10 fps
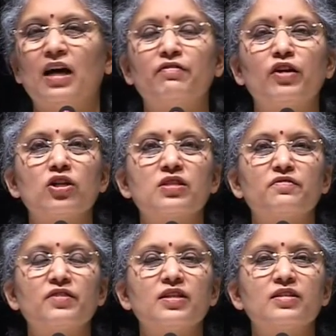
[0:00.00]
Our
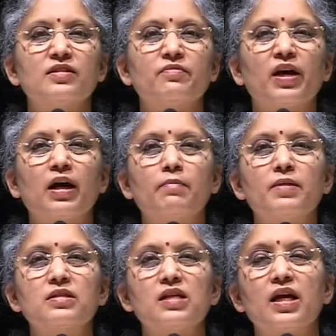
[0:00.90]
philosophy is wake
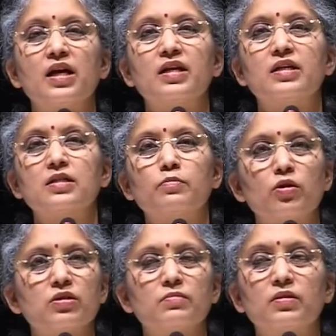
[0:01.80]
up as late as
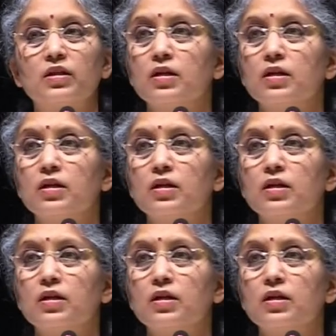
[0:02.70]
possible.